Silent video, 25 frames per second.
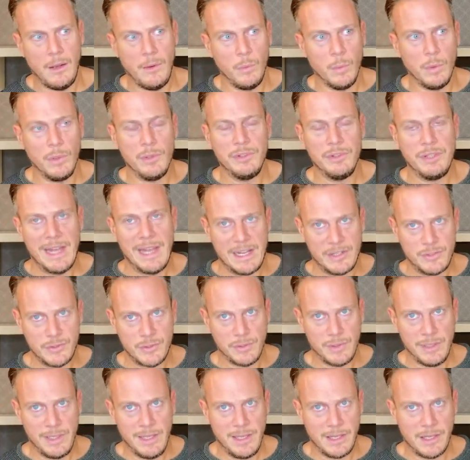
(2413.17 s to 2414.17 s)
will
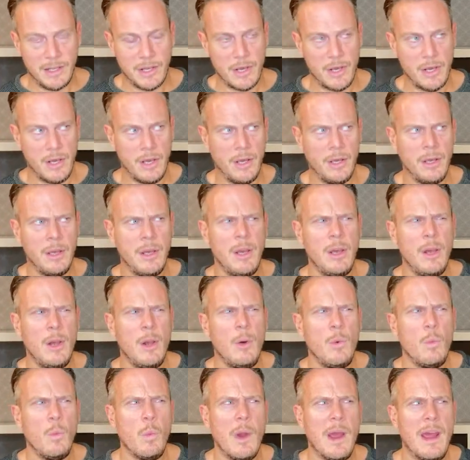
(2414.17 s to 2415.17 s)
naturally occur.
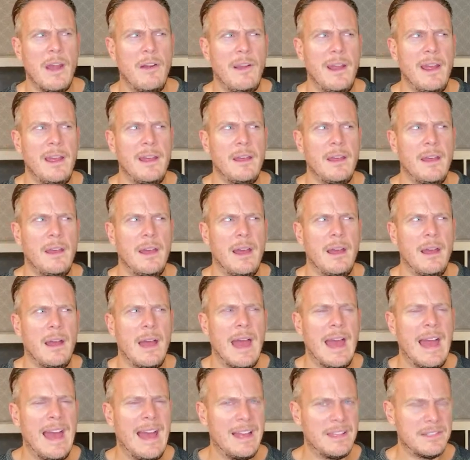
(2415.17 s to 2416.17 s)
Where it
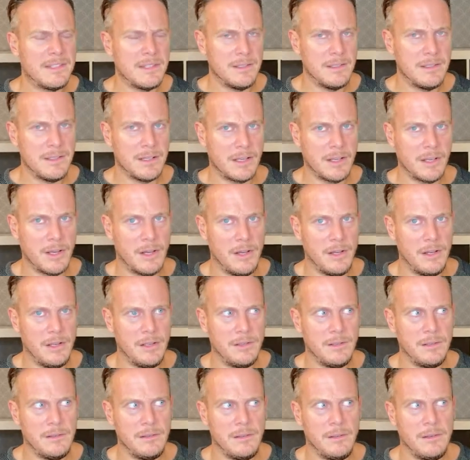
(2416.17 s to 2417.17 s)
hasn't occurred,
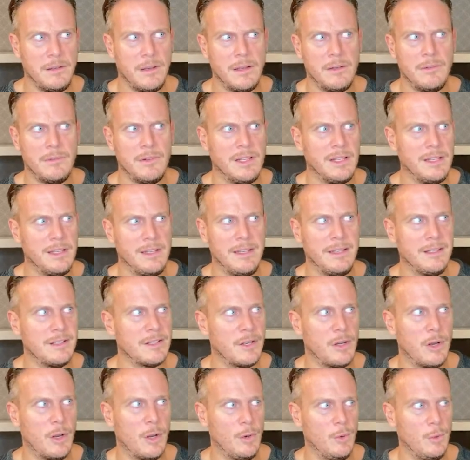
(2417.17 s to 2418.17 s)
I'd really need to
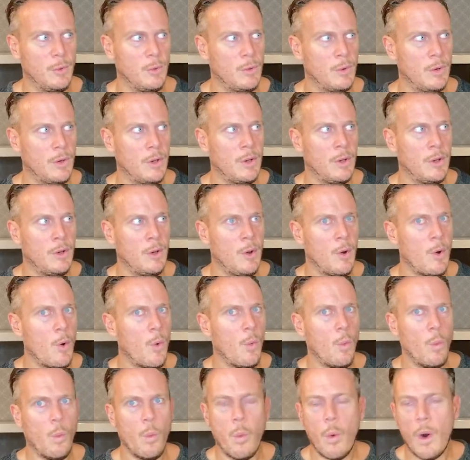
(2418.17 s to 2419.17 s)
know
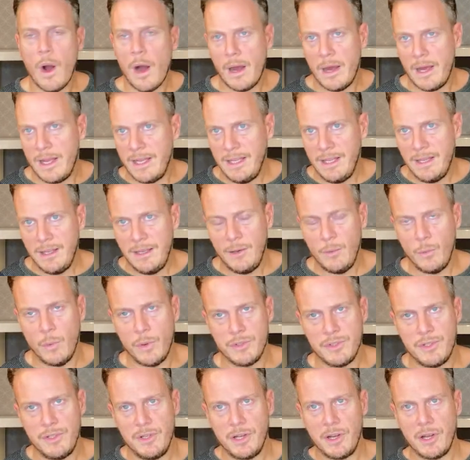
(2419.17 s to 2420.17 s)
why it
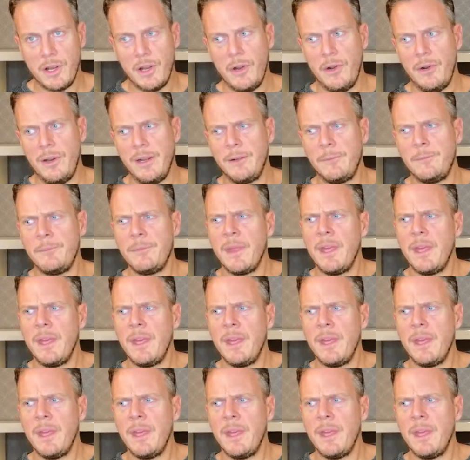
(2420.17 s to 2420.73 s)
wasn't occurring.